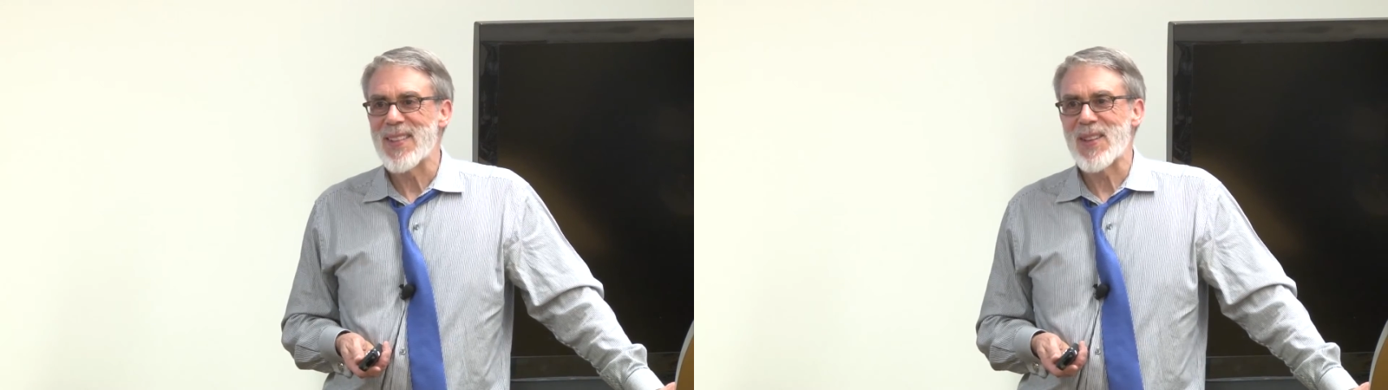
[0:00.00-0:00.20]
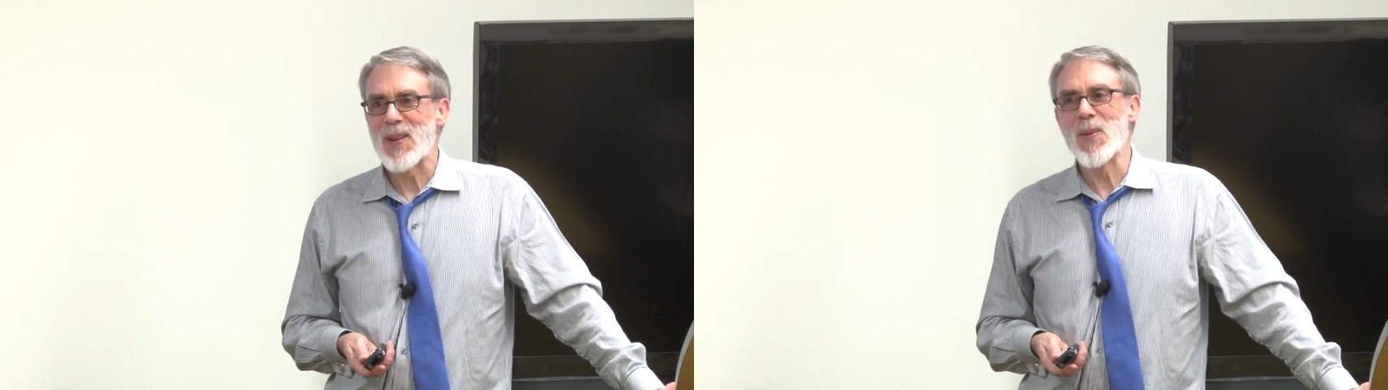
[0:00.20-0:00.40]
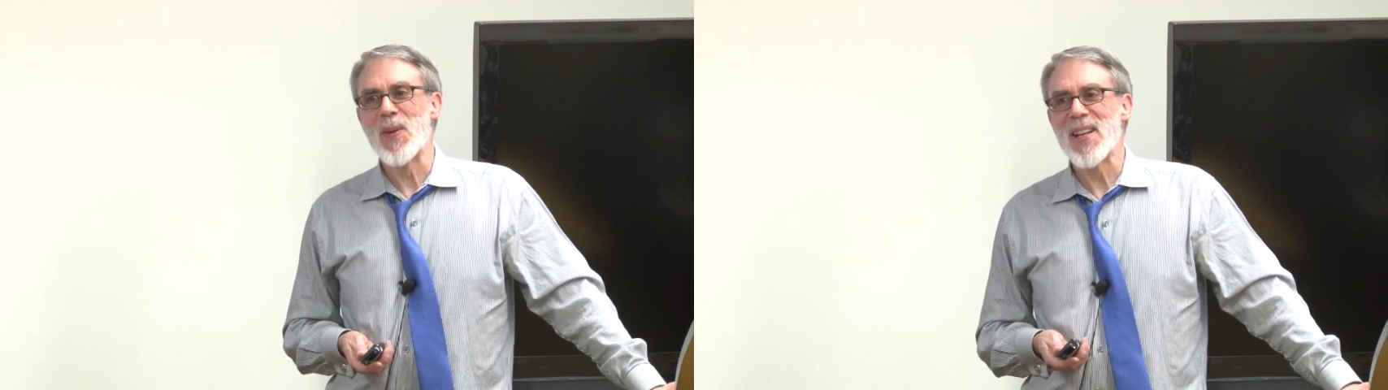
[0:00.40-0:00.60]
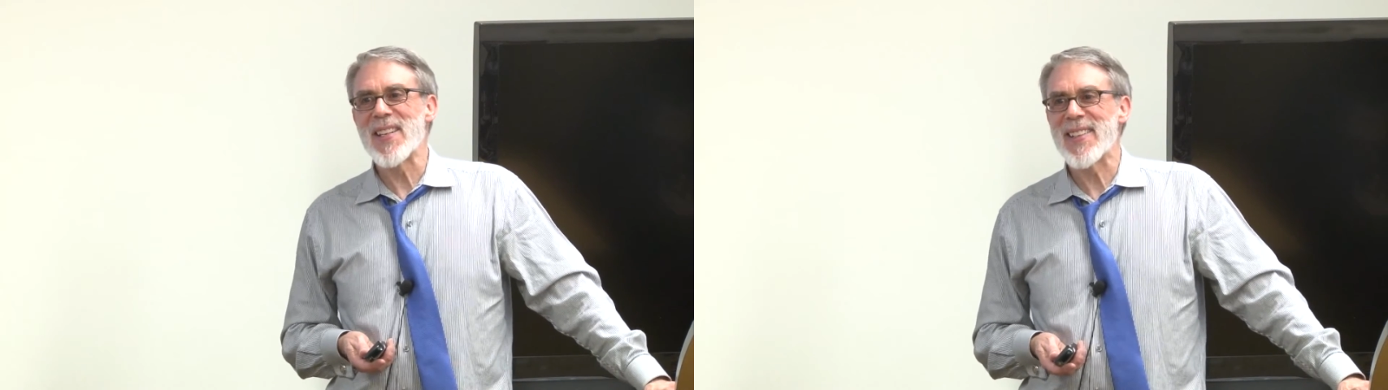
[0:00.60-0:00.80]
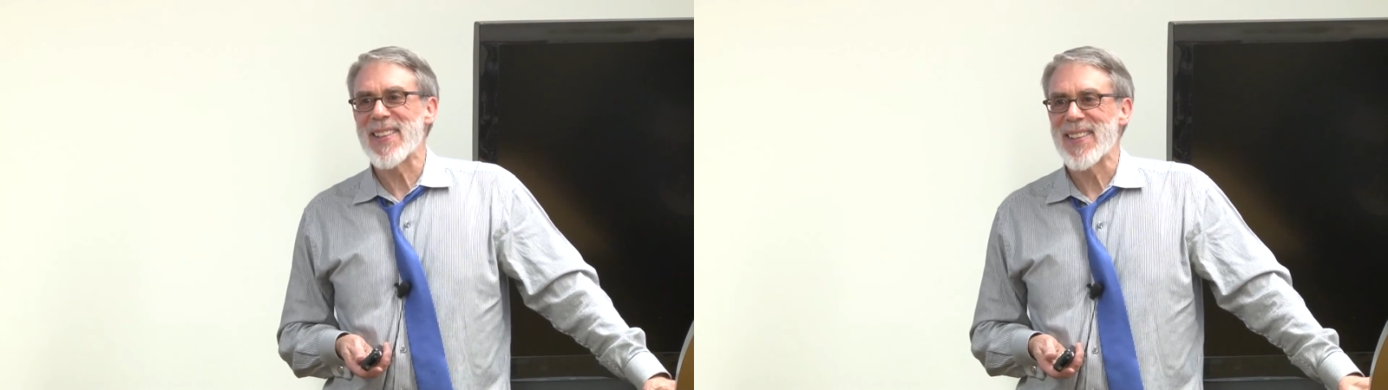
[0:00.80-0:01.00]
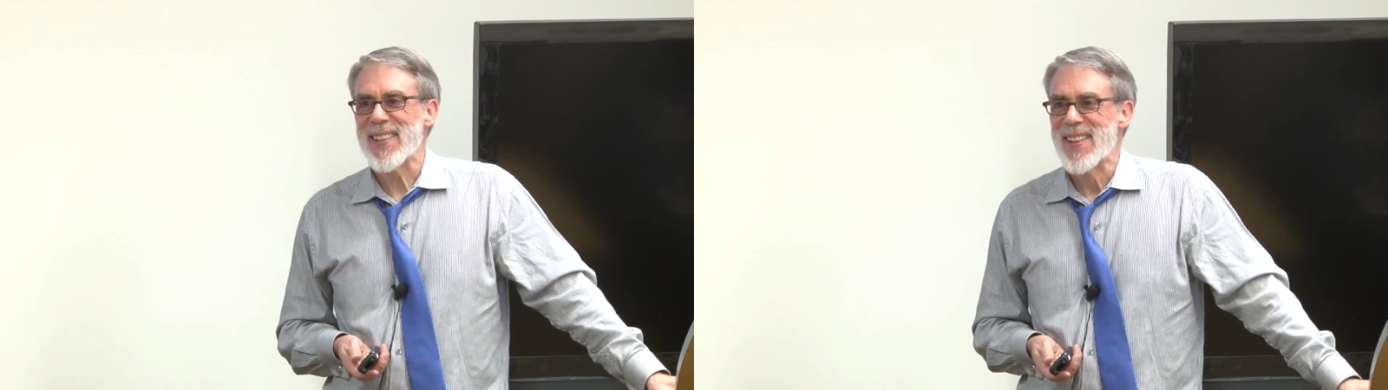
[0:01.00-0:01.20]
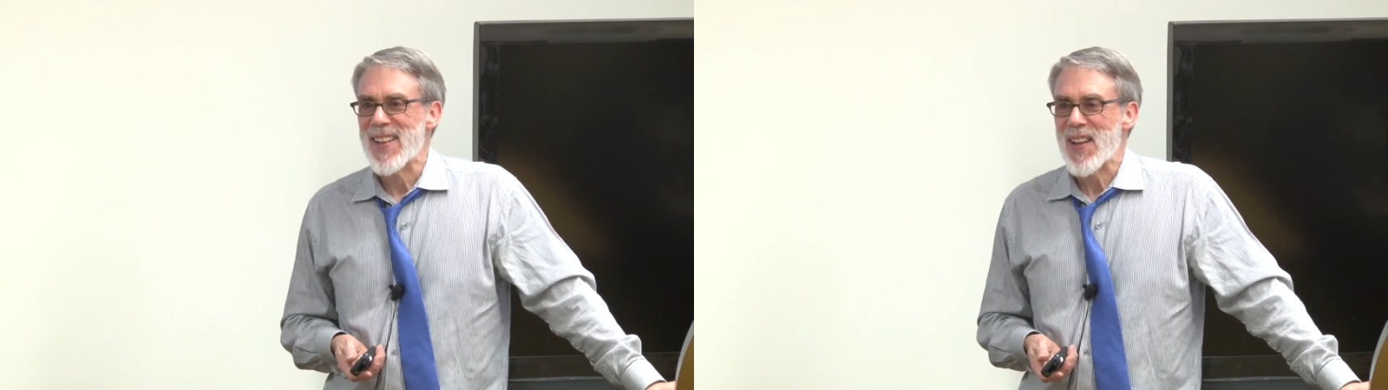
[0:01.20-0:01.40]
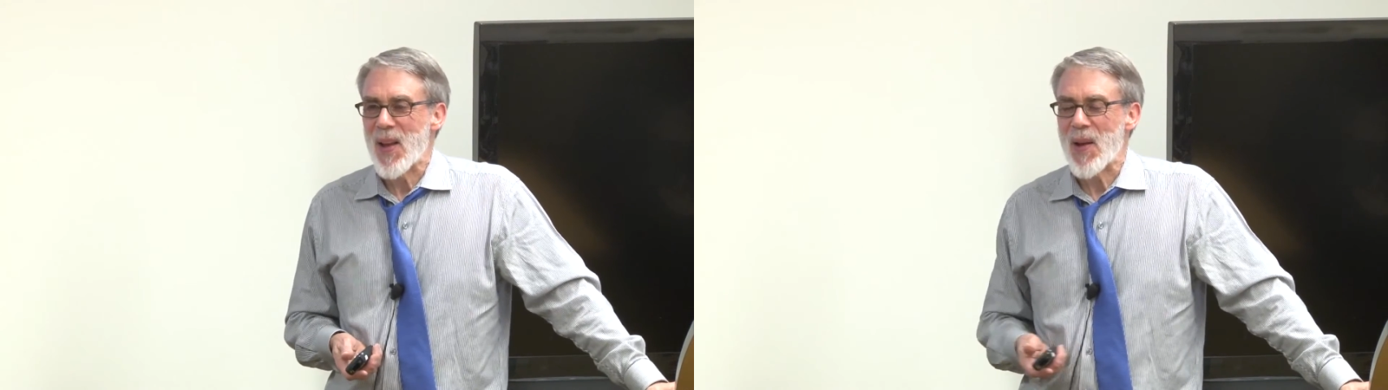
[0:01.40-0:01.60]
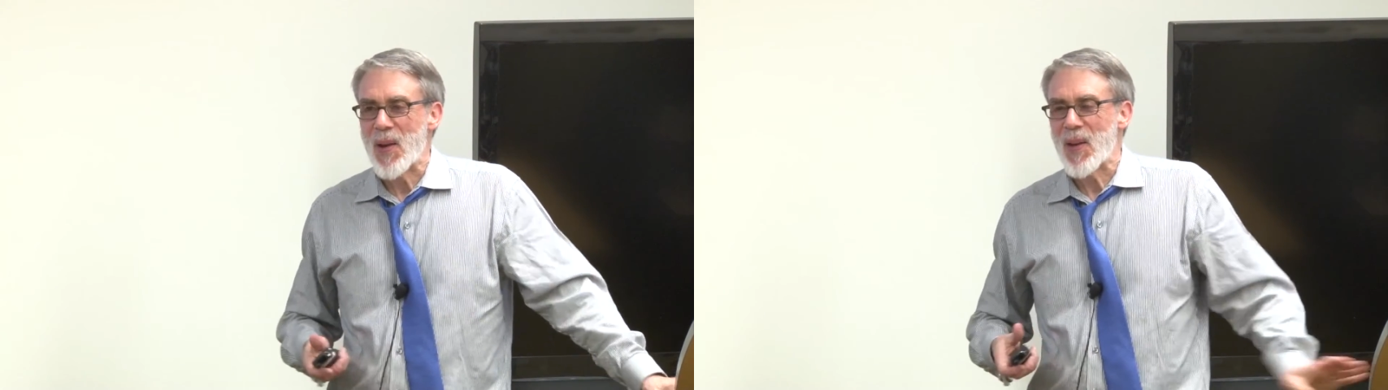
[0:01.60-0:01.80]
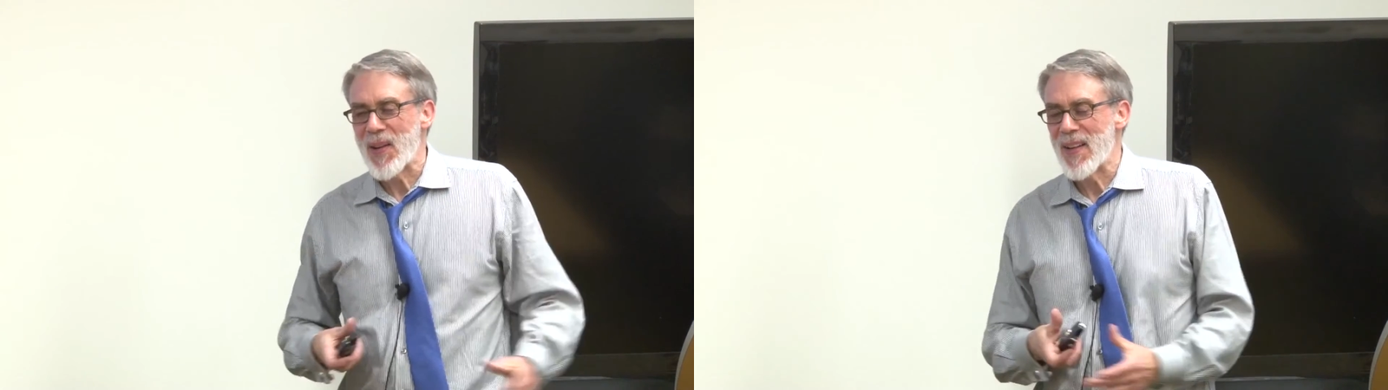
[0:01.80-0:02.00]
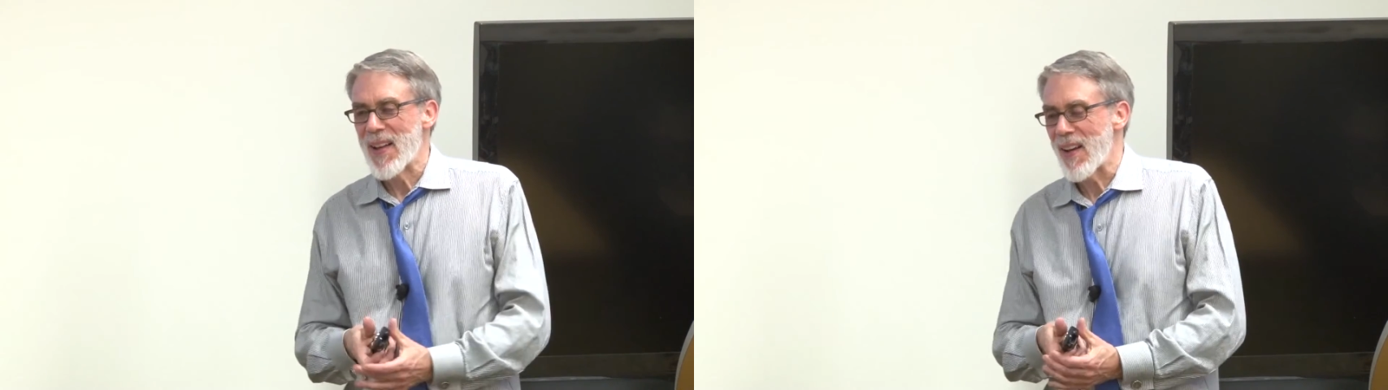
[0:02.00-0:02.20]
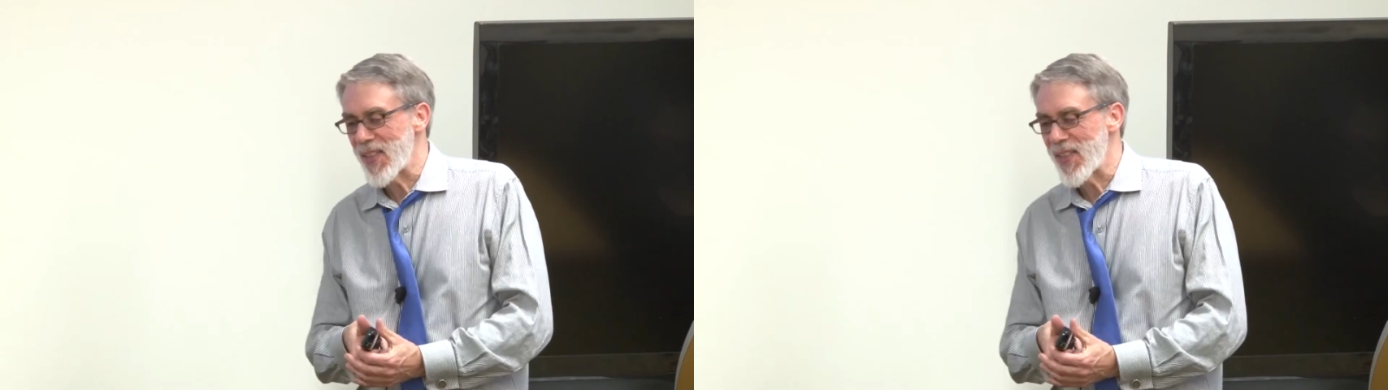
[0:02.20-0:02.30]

You win. I